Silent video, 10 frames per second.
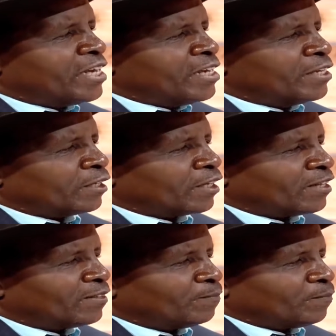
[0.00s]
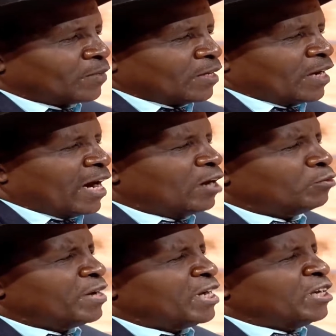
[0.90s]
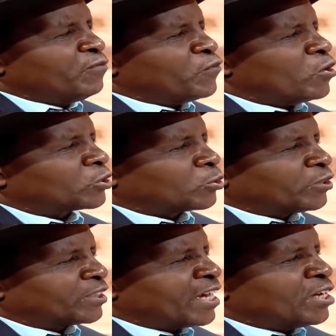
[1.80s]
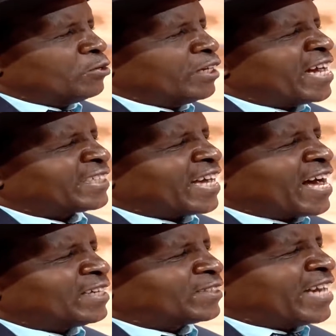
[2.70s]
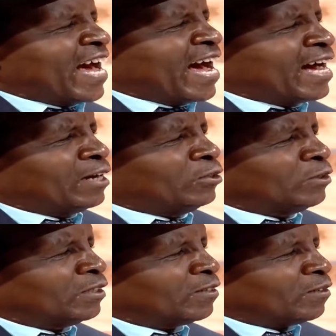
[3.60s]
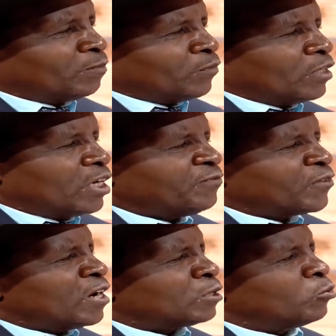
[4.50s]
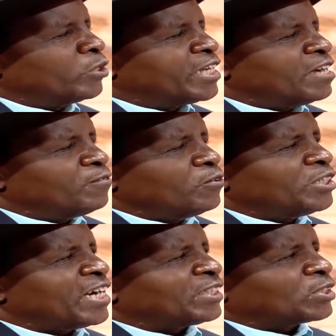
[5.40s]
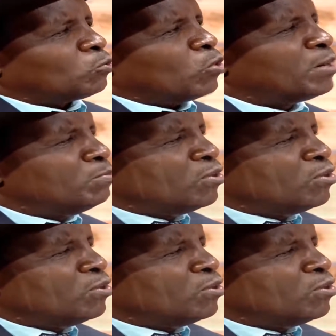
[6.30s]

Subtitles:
heal? How many folks will say you let us down? If God would give you just one